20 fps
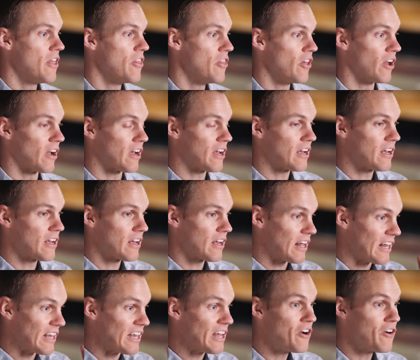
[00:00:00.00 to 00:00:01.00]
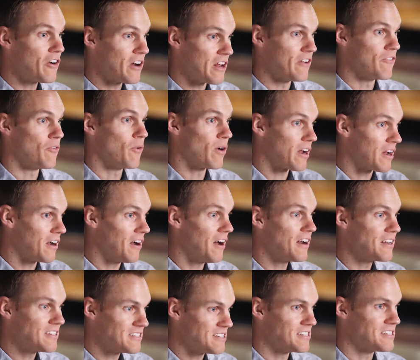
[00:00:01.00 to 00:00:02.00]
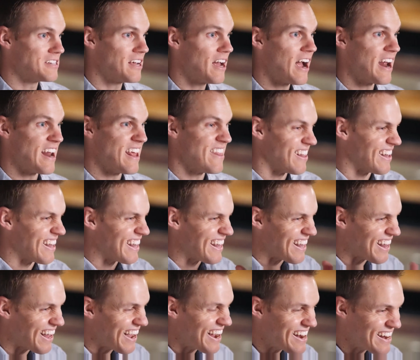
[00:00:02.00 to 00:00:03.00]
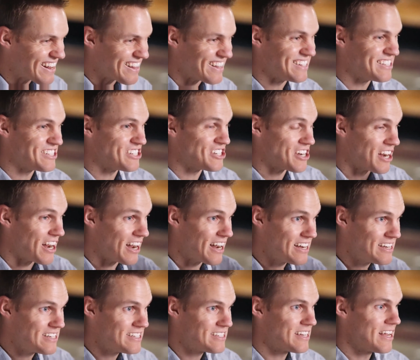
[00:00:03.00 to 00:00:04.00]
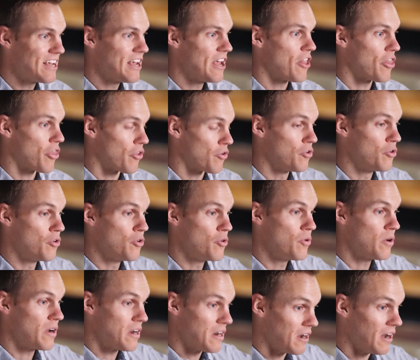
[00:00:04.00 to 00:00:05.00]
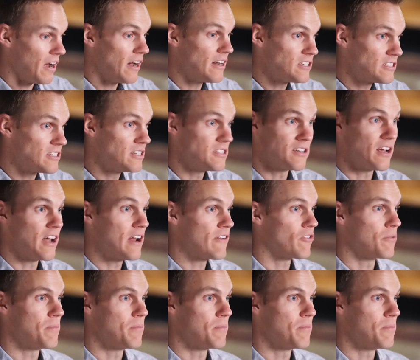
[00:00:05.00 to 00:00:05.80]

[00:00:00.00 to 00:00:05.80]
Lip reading: the clarity of what God has designed and the light that shines through God's design for